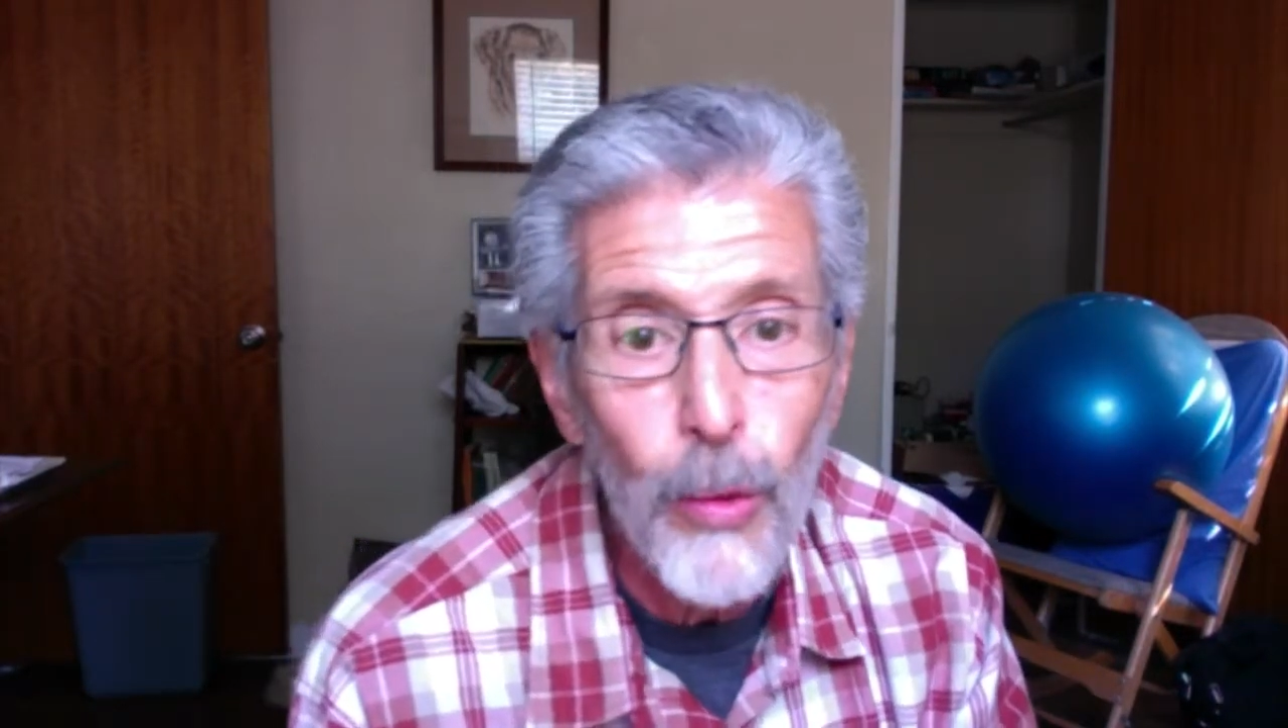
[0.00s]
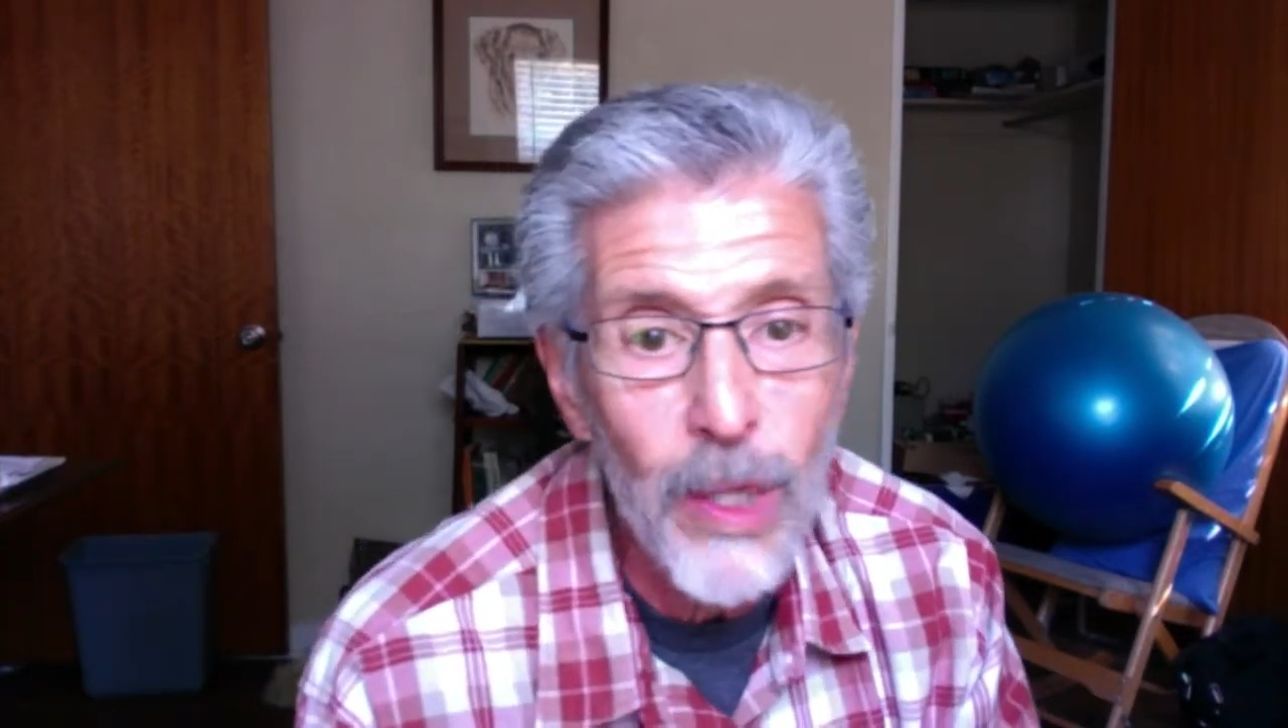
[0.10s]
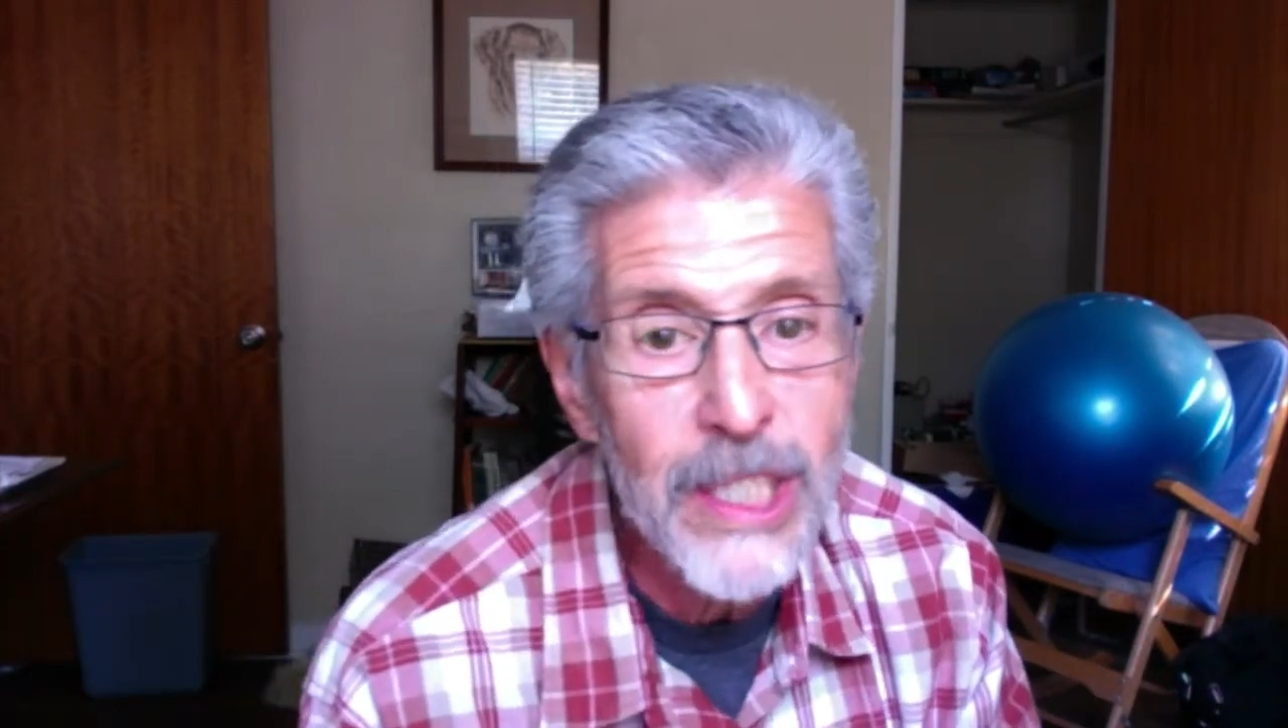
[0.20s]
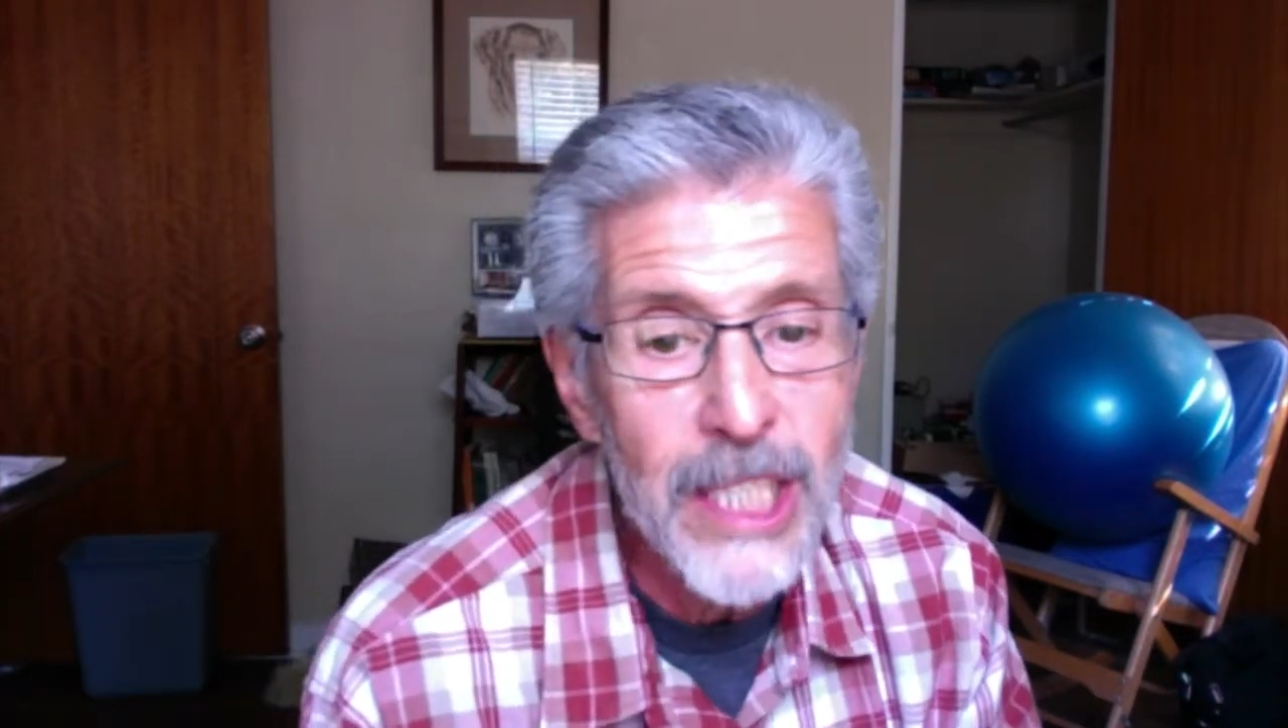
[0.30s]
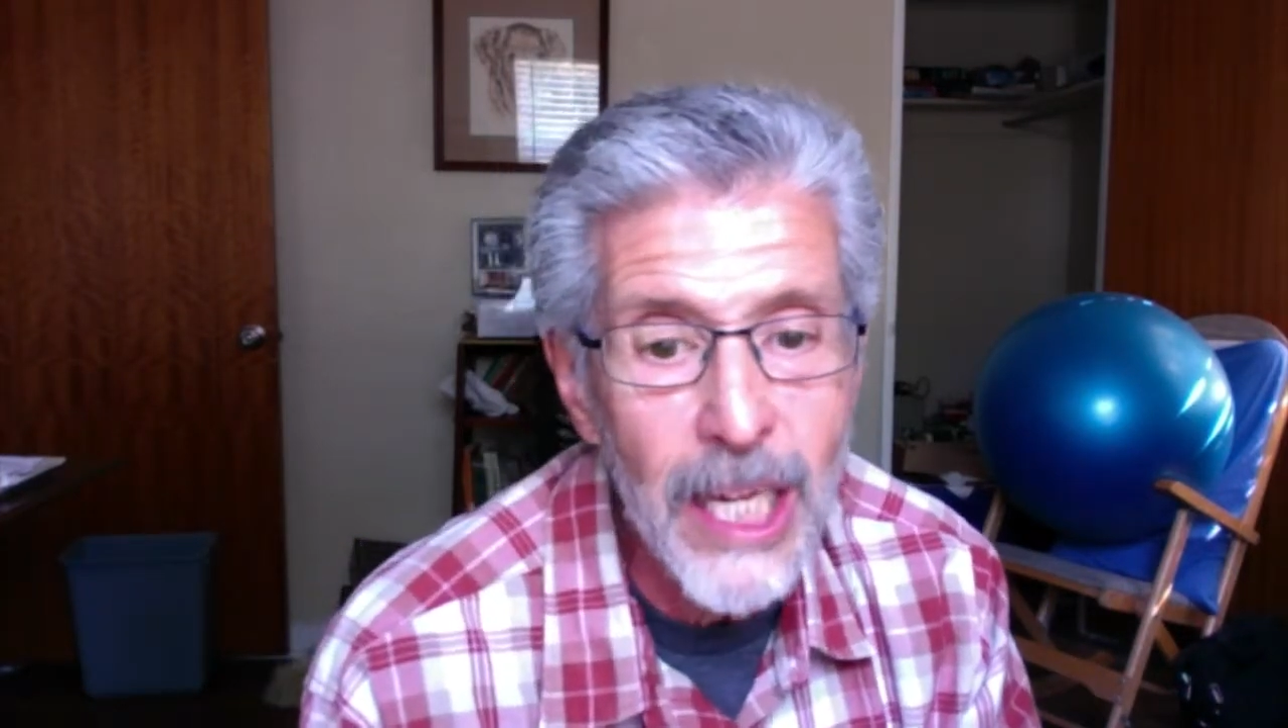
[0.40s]

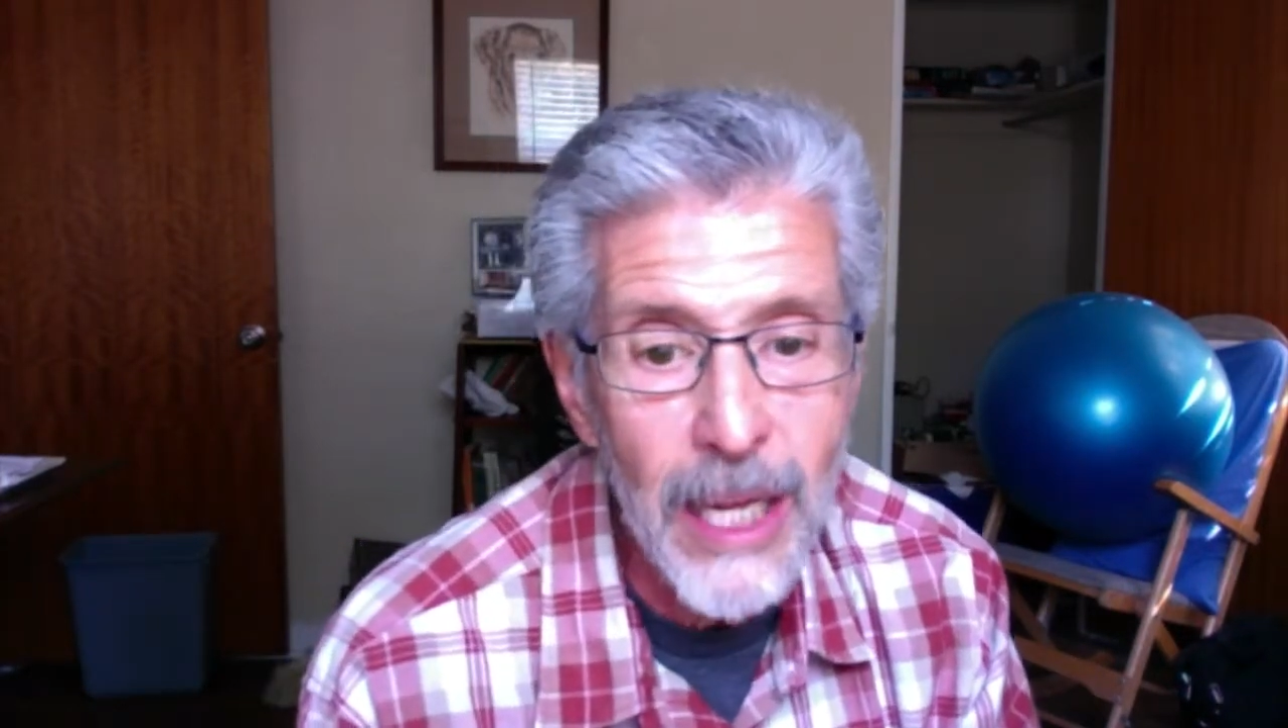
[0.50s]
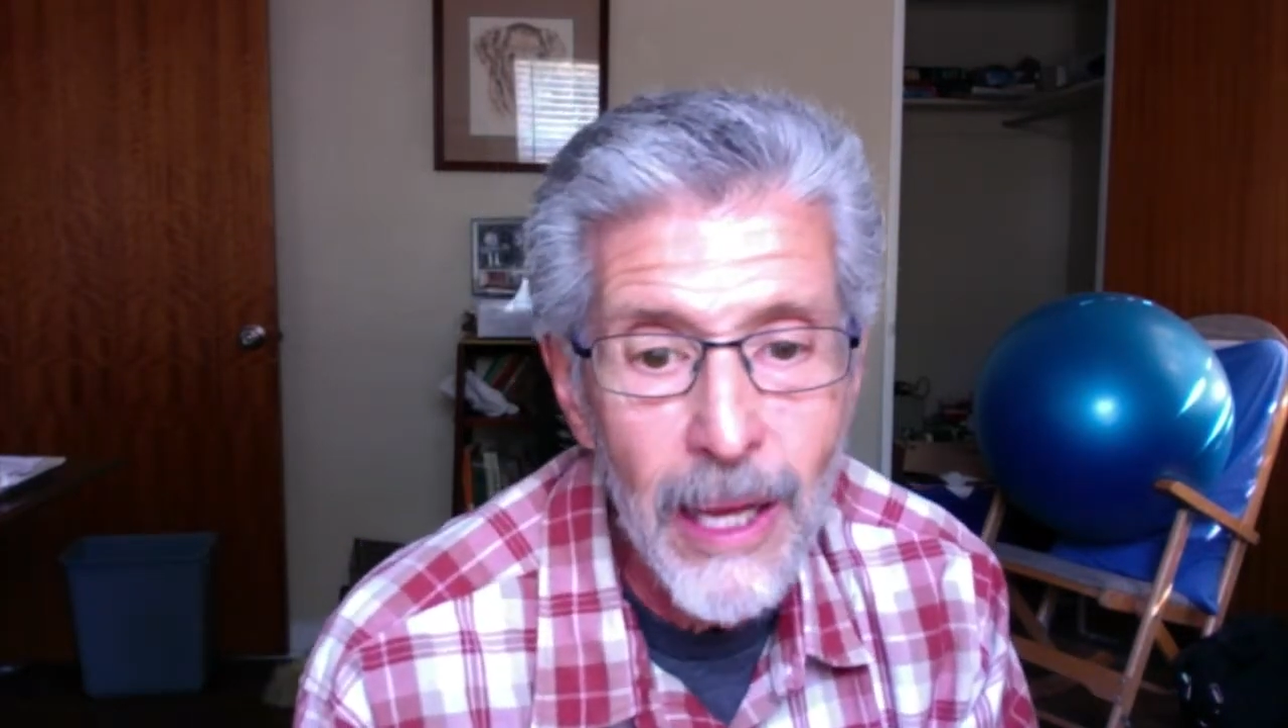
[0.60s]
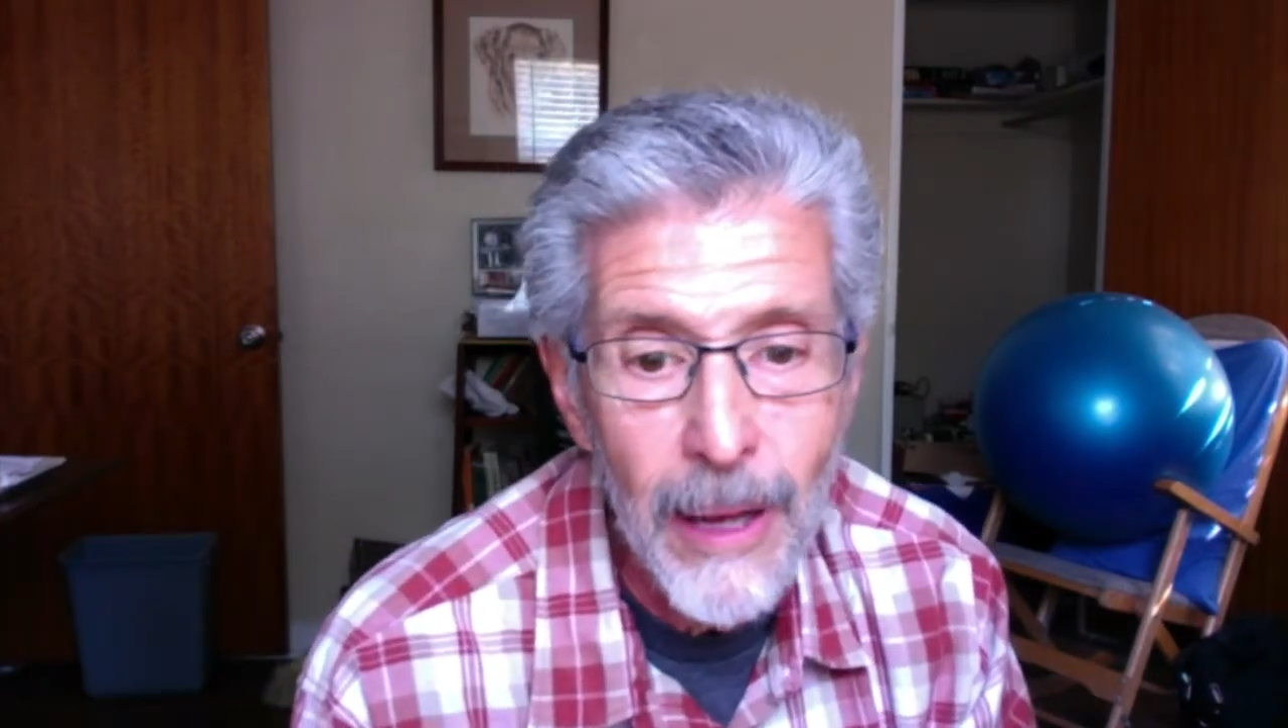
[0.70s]
We'll see.